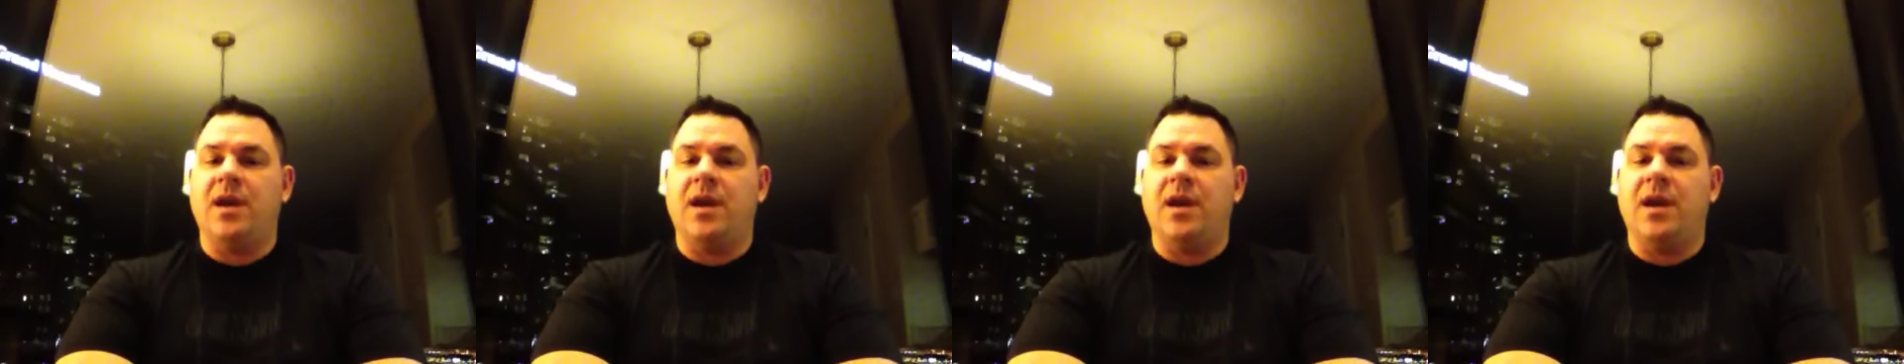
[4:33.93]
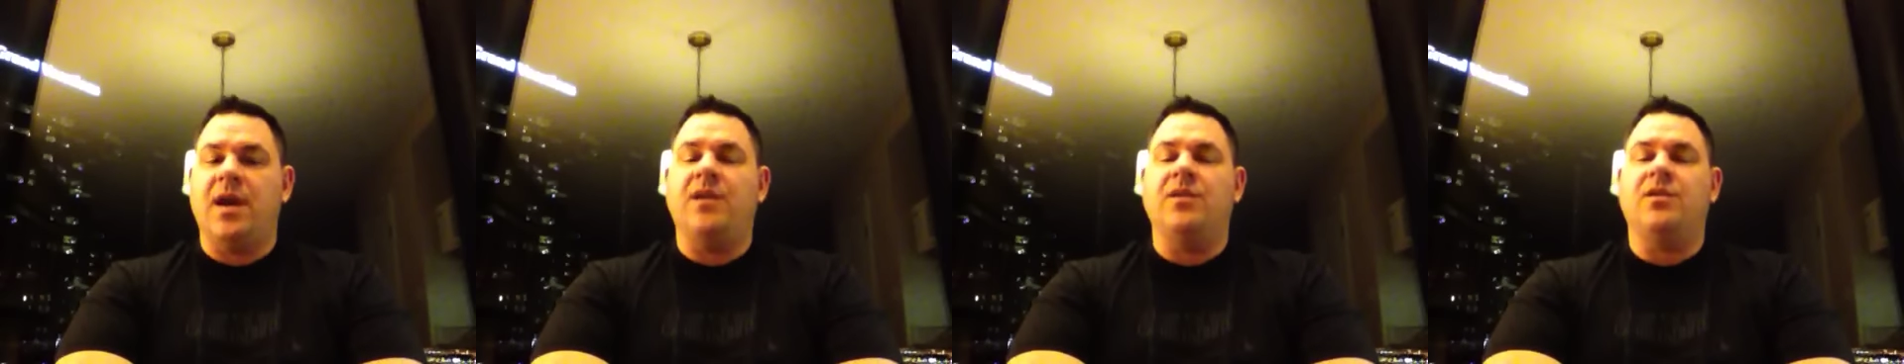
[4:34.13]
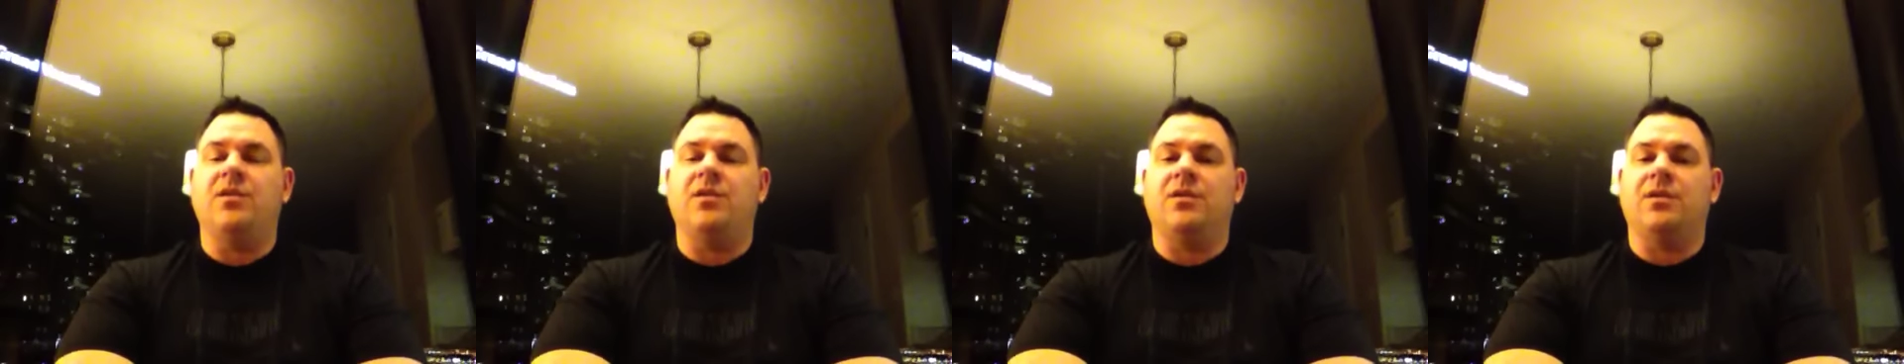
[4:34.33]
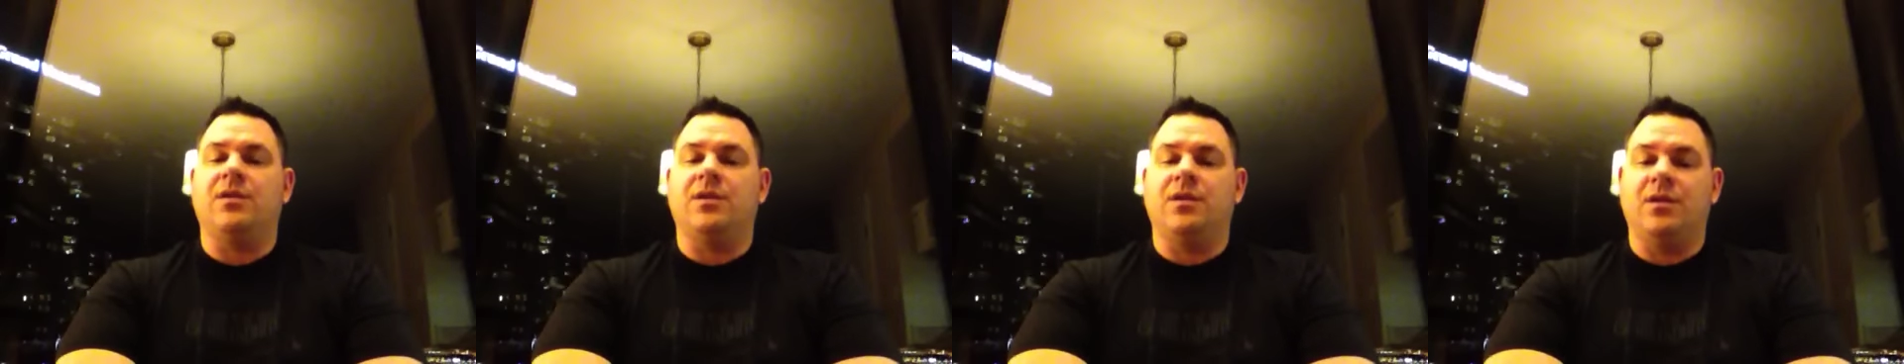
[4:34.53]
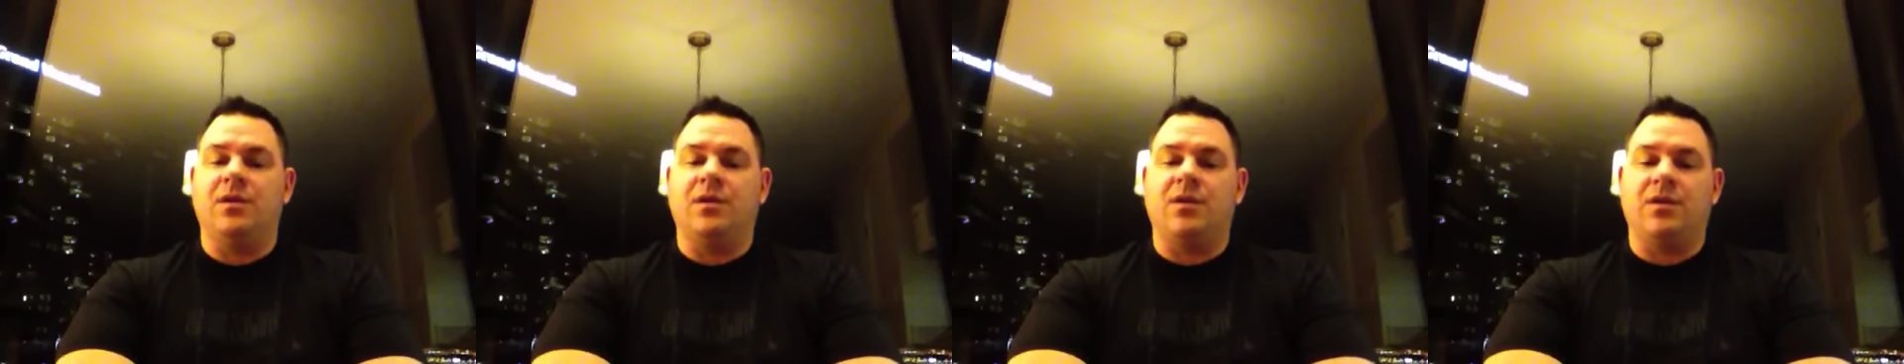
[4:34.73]
and you
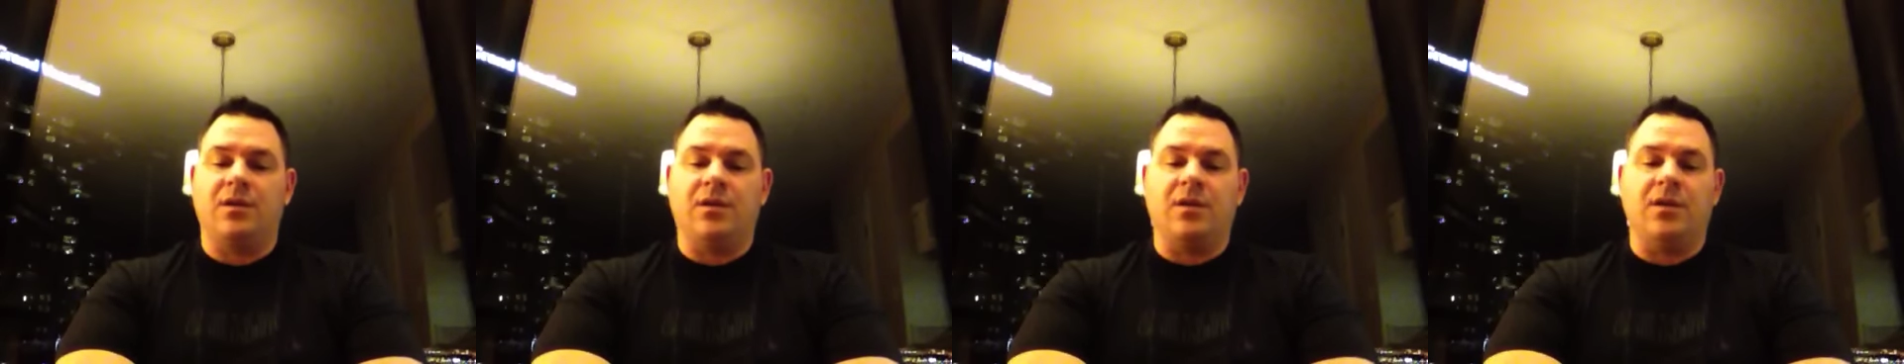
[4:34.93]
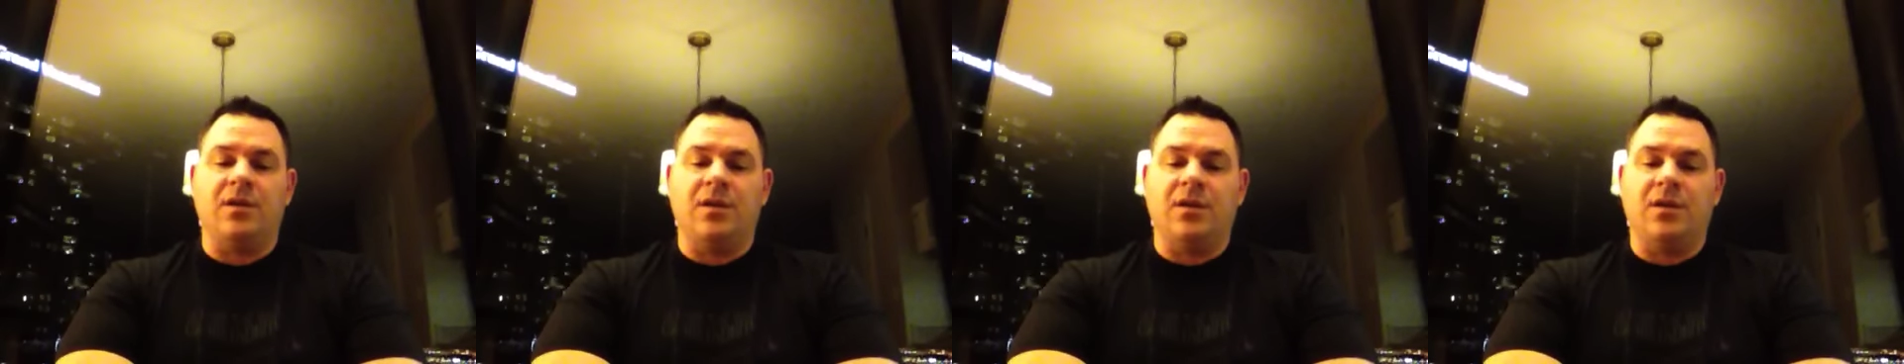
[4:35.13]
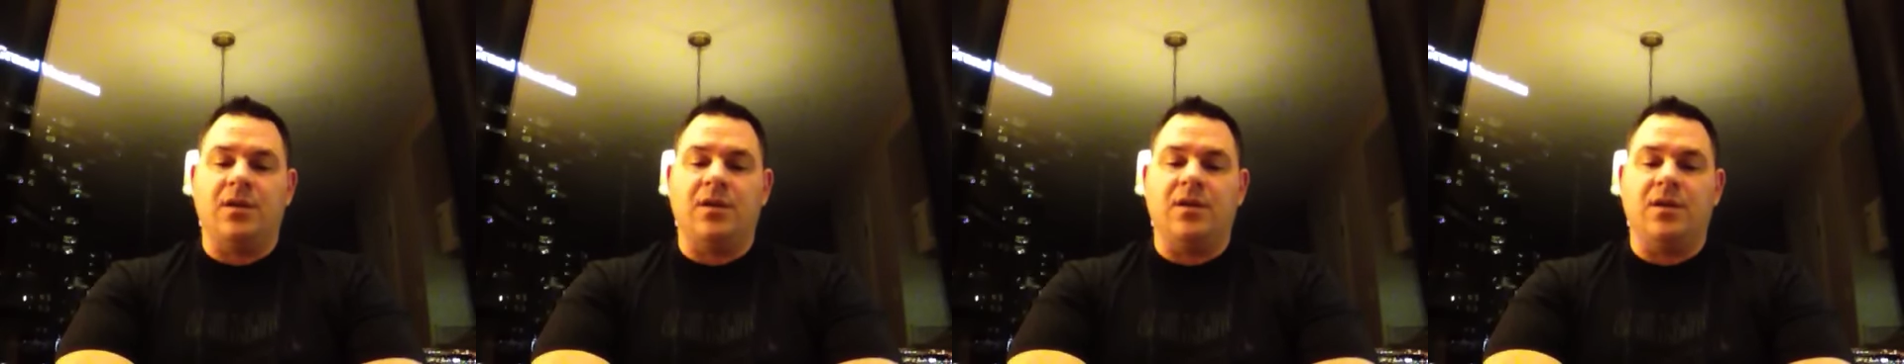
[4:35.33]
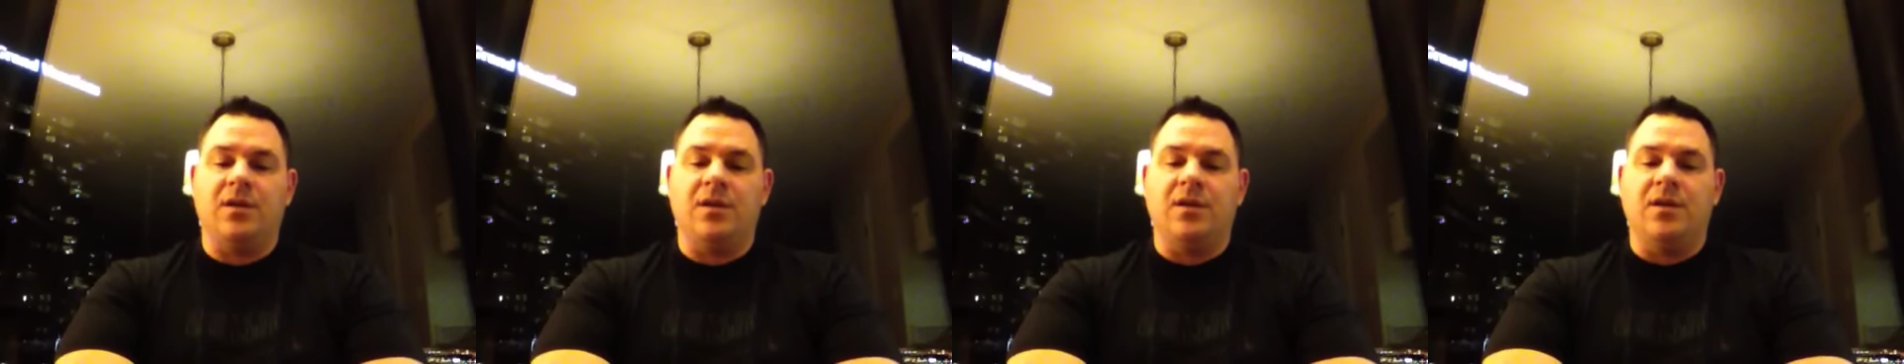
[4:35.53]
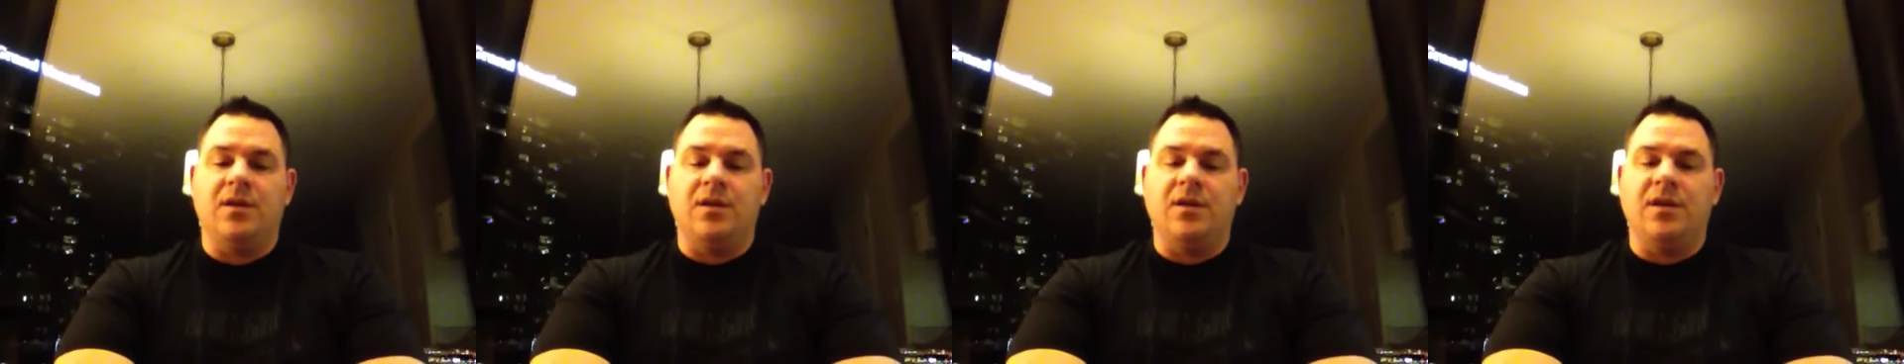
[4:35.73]

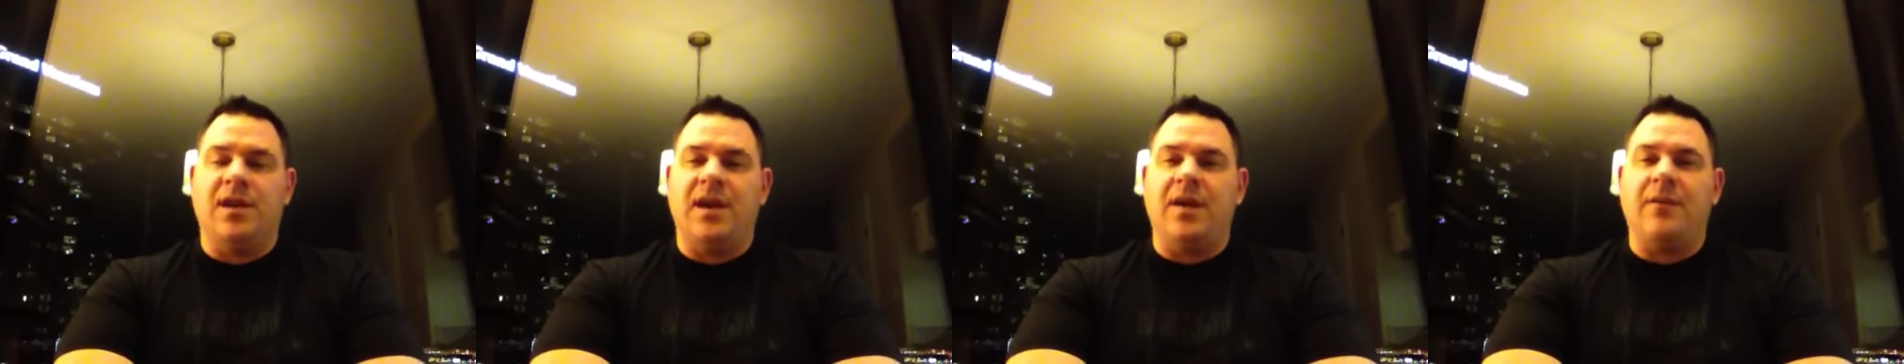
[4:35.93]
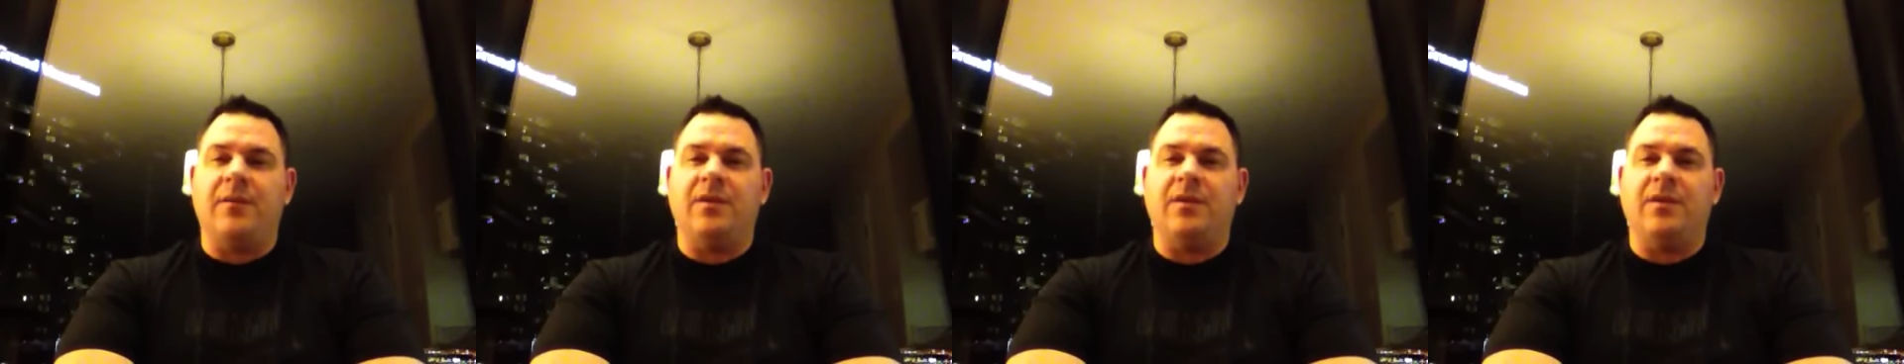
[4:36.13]
can't